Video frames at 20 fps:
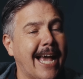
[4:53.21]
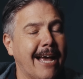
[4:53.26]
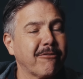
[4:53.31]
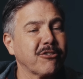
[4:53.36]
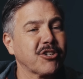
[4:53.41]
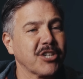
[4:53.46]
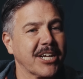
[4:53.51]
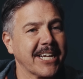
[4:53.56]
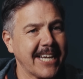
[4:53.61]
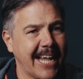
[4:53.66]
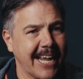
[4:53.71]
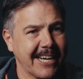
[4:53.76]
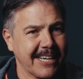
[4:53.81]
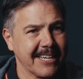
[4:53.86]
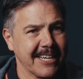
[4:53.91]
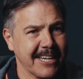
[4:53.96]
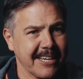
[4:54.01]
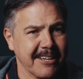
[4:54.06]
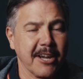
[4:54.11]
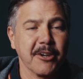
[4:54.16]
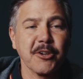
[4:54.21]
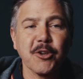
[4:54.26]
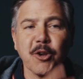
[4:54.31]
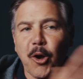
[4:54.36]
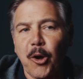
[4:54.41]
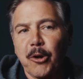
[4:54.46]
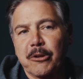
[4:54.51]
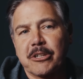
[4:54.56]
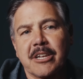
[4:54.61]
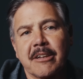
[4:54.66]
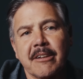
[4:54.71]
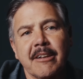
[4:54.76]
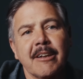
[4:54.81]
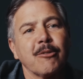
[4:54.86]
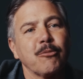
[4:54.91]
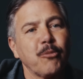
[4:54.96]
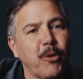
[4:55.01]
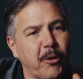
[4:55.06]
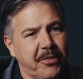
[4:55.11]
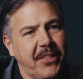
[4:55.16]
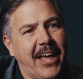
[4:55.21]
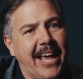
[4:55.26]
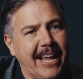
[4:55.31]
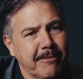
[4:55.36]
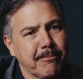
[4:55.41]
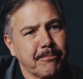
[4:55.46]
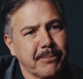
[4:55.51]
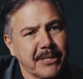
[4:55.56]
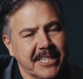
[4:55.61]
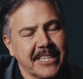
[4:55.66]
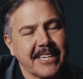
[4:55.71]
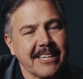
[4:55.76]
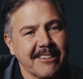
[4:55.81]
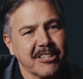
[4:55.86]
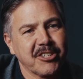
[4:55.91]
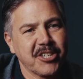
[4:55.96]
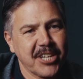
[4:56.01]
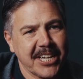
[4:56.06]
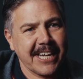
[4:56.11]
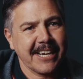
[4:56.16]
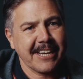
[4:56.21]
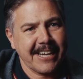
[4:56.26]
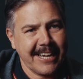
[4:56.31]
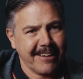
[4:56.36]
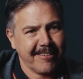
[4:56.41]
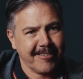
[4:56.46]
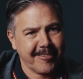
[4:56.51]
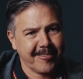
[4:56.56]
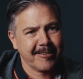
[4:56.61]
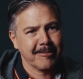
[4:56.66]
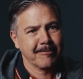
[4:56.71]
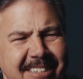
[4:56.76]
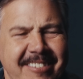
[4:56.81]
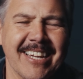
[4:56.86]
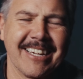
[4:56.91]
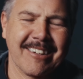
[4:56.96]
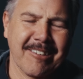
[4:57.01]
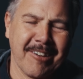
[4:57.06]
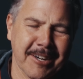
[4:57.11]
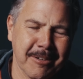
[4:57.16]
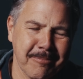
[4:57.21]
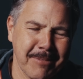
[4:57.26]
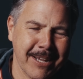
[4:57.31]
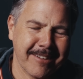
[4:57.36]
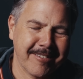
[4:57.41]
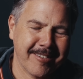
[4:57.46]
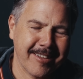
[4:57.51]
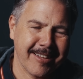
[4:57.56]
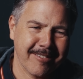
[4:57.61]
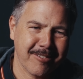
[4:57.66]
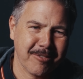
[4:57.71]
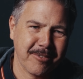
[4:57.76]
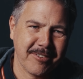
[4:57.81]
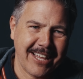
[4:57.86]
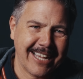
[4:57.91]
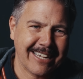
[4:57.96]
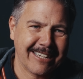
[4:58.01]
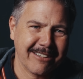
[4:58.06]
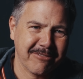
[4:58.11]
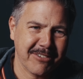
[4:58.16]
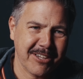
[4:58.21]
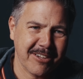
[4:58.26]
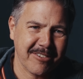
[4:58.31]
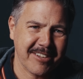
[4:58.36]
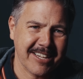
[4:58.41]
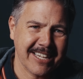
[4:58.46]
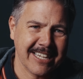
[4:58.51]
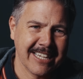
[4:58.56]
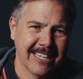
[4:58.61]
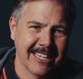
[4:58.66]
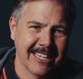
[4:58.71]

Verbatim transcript: have gene edited and not what that particular chicken is. Does that kind of make sense? Was that confusing?